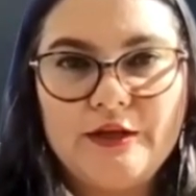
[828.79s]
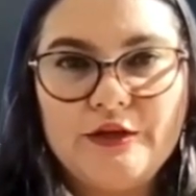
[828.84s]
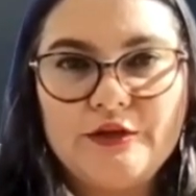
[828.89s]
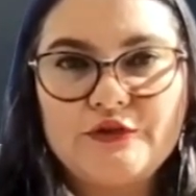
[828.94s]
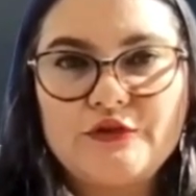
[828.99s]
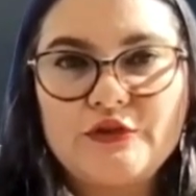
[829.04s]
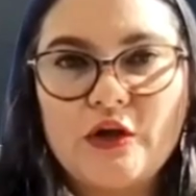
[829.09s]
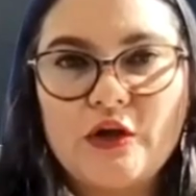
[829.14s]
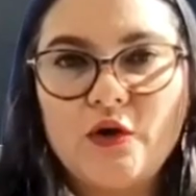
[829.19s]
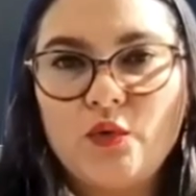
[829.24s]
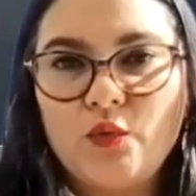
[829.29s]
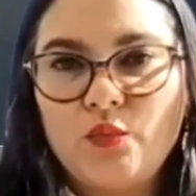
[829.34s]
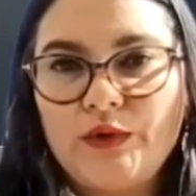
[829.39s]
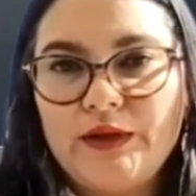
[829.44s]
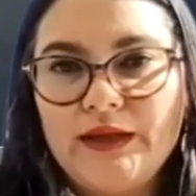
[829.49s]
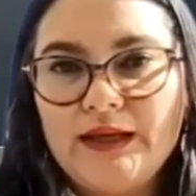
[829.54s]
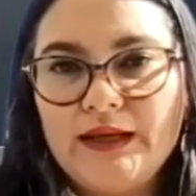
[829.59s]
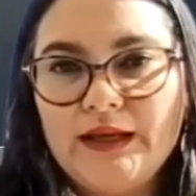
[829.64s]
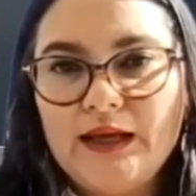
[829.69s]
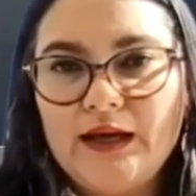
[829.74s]
So
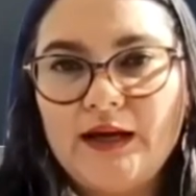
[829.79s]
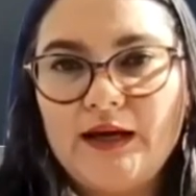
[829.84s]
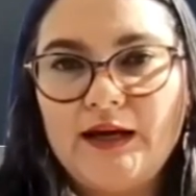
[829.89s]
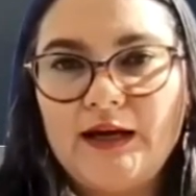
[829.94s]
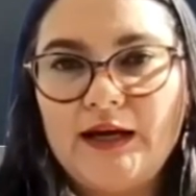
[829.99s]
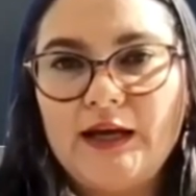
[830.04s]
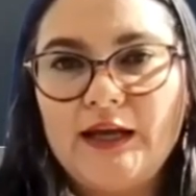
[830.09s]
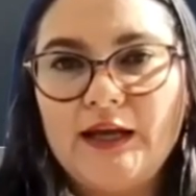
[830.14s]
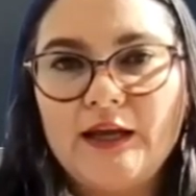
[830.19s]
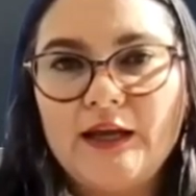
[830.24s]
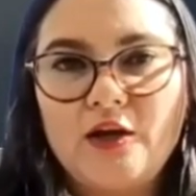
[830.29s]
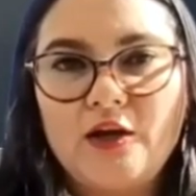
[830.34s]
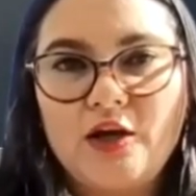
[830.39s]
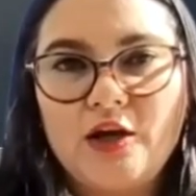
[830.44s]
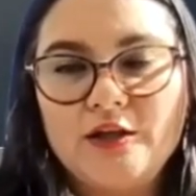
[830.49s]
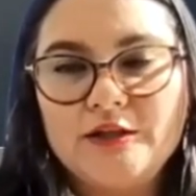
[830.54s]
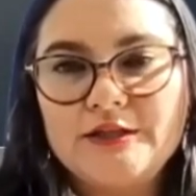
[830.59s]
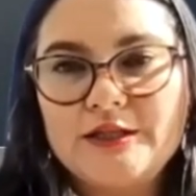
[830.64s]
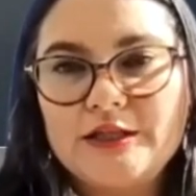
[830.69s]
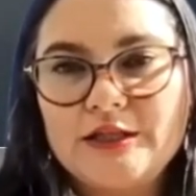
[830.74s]
we
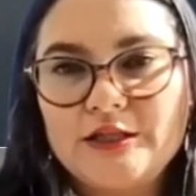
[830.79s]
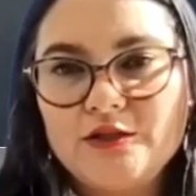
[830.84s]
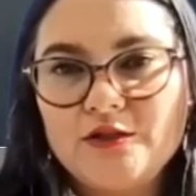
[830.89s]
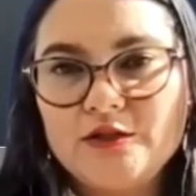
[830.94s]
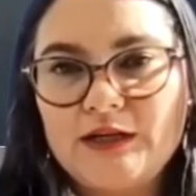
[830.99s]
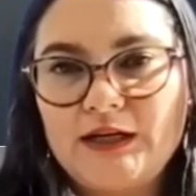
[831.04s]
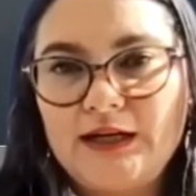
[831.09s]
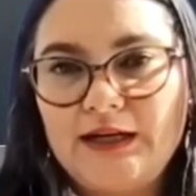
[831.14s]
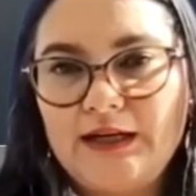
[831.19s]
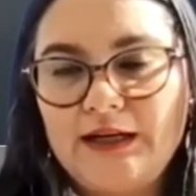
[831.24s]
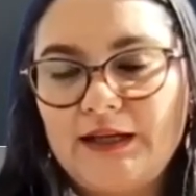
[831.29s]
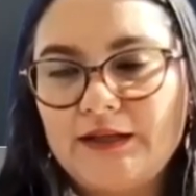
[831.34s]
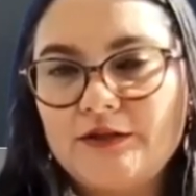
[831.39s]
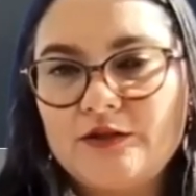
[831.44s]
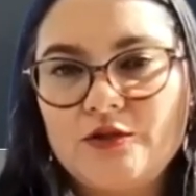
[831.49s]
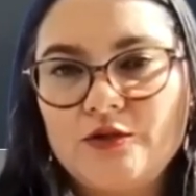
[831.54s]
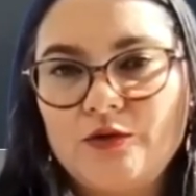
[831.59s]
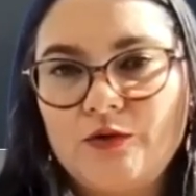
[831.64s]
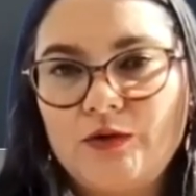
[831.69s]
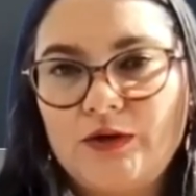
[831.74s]
continue to
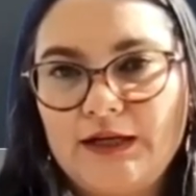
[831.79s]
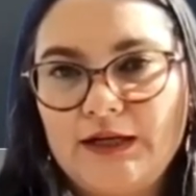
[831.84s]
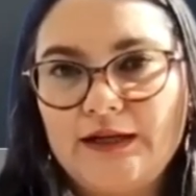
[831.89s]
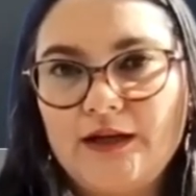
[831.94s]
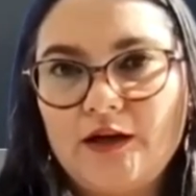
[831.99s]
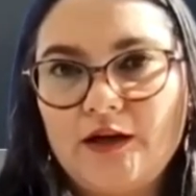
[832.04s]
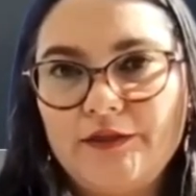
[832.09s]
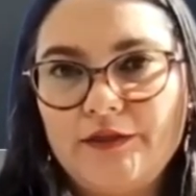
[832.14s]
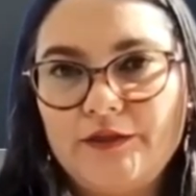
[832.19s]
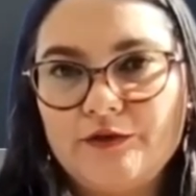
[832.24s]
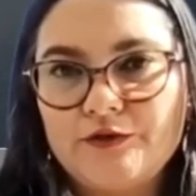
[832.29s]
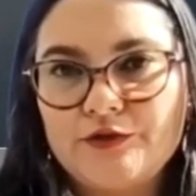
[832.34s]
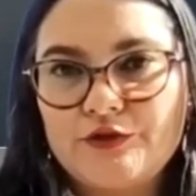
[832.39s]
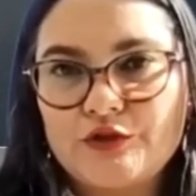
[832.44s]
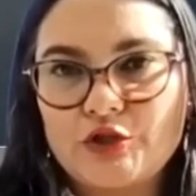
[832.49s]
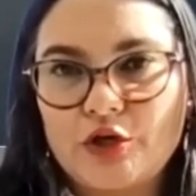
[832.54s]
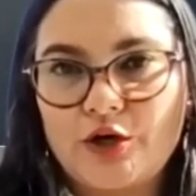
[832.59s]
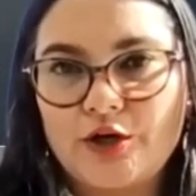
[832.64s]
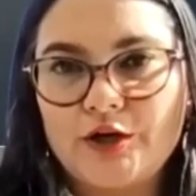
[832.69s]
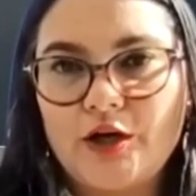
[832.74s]
click on their
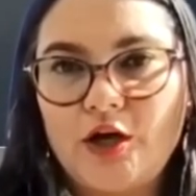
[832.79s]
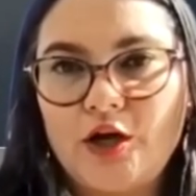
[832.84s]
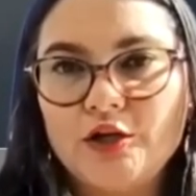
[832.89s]
start